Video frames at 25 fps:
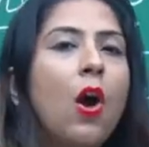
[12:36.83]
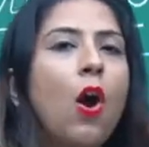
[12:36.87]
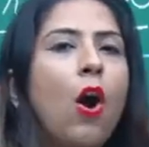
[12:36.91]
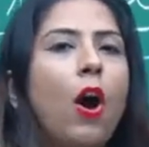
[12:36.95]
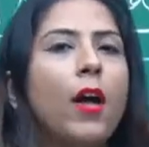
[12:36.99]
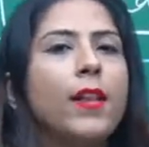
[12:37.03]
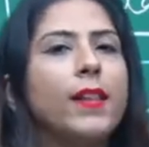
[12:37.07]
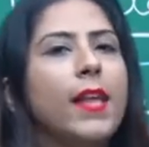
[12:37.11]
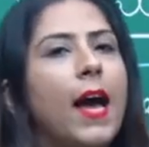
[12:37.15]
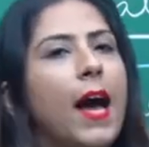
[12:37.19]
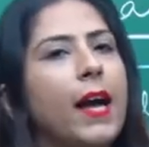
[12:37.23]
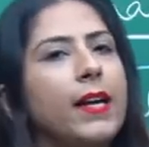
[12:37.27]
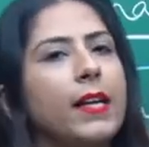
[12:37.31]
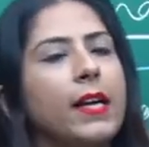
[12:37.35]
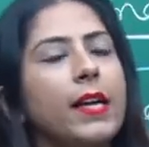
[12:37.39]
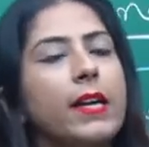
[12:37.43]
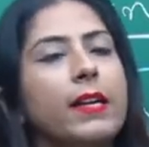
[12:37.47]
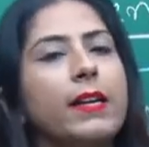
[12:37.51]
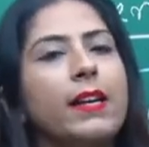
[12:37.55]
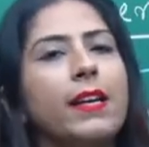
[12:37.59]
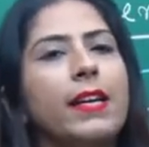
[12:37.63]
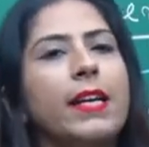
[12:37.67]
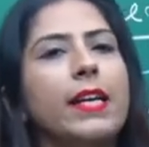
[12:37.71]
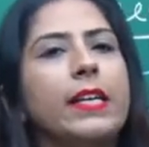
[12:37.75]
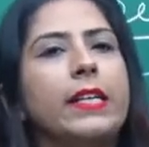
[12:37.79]
or that are
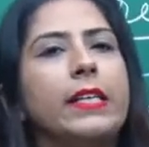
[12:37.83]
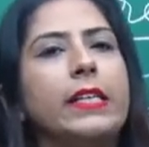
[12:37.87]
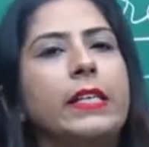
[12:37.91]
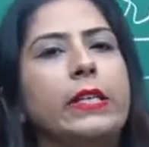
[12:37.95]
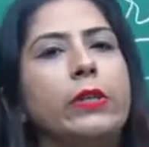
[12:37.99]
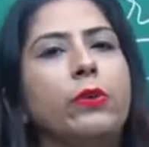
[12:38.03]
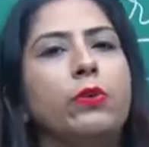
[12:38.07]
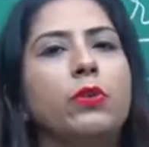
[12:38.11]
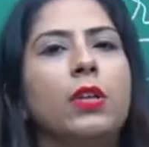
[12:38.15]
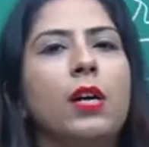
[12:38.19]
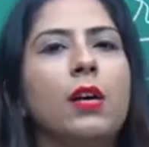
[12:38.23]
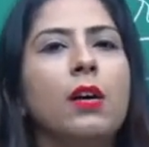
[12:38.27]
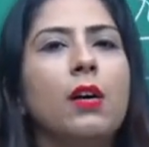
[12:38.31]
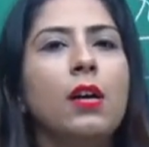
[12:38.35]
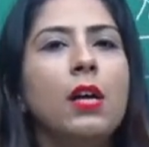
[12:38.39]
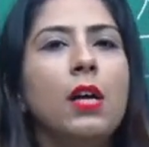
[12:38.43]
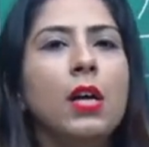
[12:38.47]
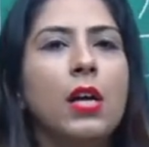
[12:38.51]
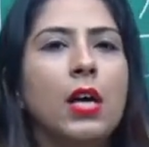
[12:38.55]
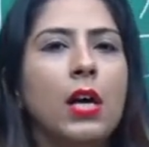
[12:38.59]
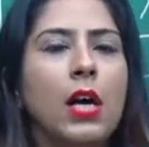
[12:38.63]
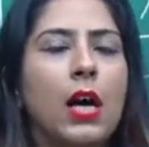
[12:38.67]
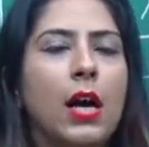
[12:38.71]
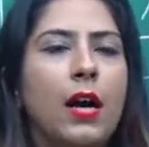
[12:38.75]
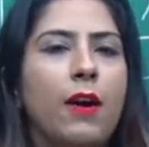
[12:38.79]
related to the
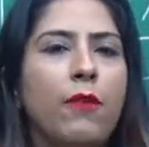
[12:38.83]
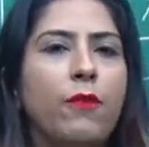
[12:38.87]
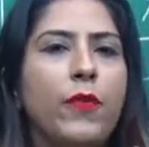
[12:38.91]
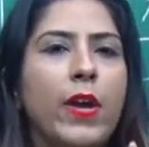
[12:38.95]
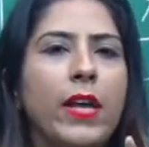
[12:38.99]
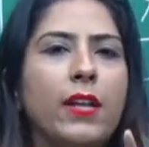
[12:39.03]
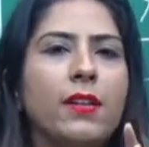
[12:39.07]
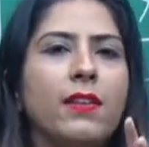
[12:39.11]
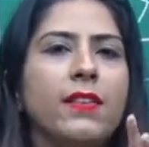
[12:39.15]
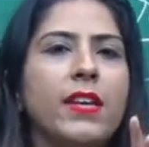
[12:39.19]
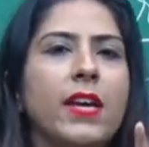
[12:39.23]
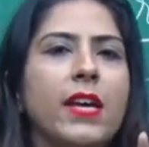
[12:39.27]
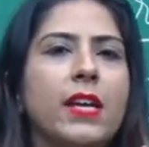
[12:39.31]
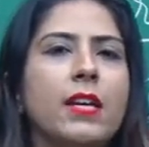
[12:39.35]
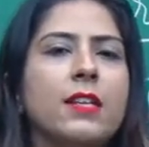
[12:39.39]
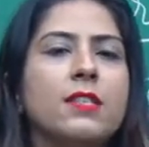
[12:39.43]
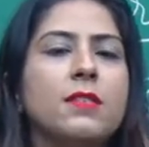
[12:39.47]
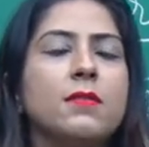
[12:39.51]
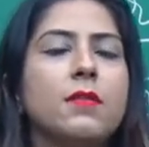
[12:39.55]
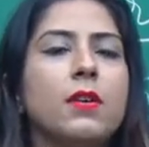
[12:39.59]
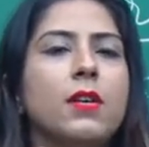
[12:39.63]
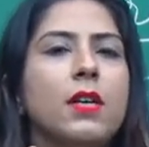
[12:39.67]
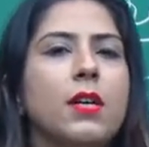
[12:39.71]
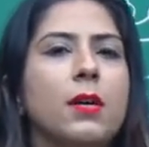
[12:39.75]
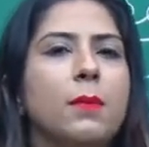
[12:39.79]
when there
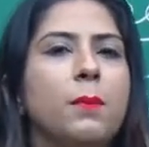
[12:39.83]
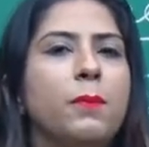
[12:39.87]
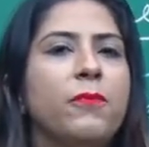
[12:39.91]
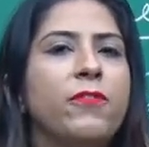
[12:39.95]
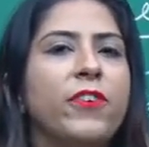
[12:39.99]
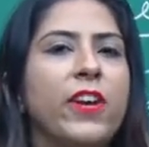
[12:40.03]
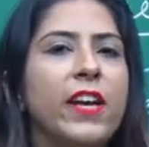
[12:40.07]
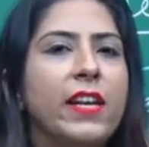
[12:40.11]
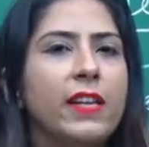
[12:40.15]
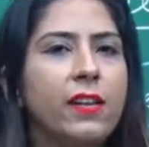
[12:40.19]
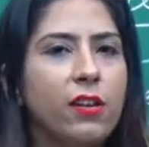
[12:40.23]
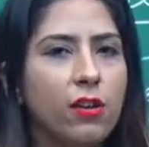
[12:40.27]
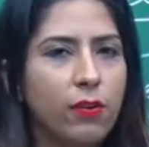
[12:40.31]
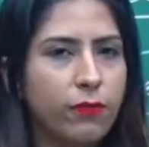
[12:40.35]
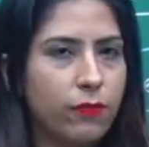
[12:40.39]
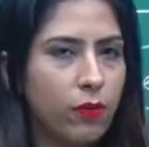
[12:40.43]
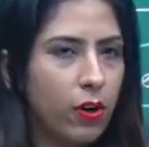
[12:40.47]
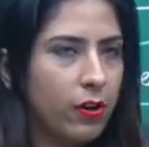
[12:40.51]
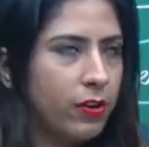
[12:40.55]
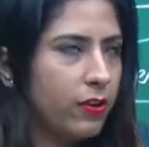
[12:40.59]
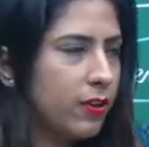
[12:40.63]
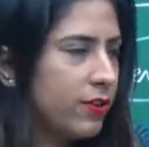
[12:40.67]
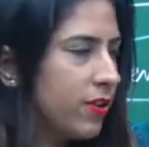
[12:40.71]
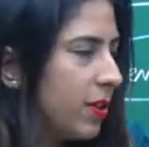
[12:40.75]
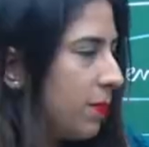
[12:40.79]
is failure of
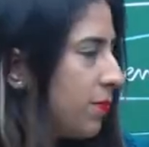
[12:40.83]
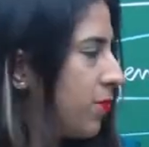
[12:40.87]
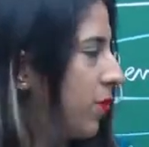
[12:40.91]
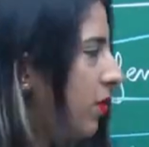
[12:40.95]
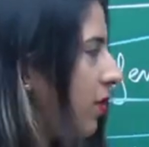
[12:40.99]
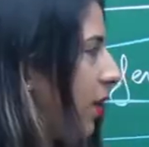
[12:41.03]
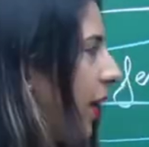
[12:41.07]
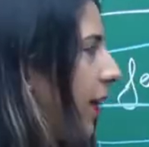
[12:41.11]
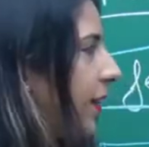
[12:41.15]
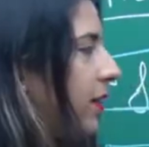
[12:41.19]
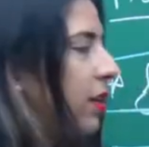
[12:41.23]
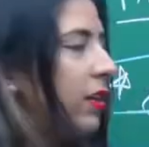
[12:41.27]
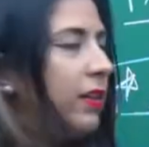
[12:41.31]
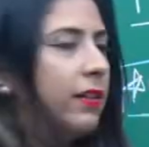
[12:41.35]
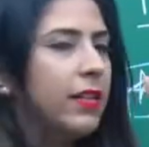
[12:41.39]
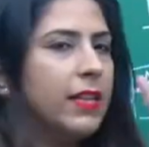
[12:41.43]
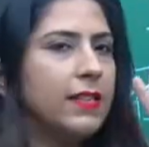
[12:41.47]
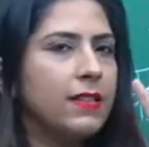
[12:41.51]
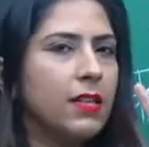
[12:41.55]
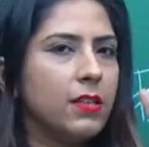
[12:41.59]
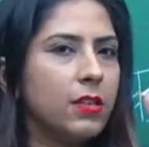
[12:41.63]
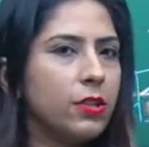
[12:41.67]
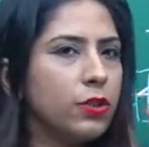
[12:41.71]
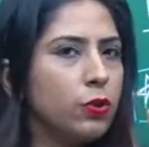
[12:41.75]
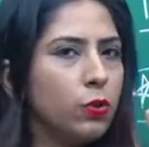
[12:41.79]
contraception, right? These
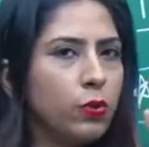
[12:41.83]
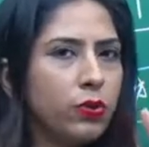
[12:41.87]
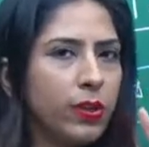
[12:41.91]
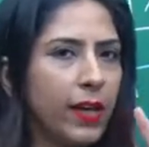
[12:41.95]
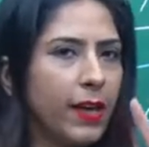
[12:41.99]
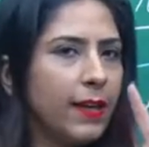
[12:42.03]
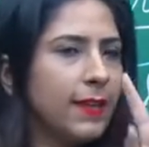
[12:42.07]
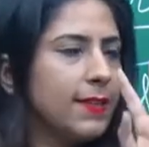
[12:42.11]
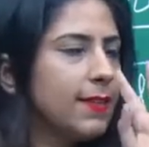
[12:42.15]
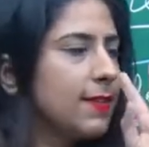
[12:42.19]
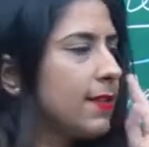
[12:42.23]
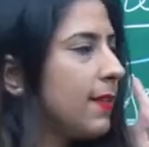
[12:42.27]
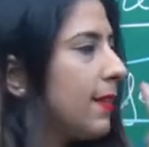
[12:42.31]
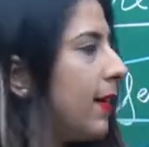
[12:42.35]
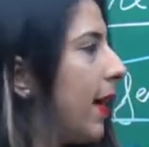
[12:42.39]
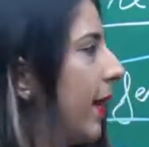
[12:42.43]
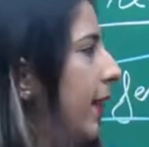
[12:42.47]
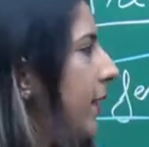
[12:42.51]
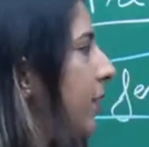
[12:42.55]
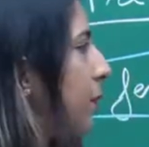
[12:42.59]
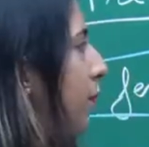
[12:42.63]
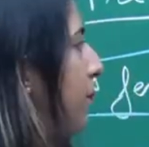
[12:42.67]
are the two things, right?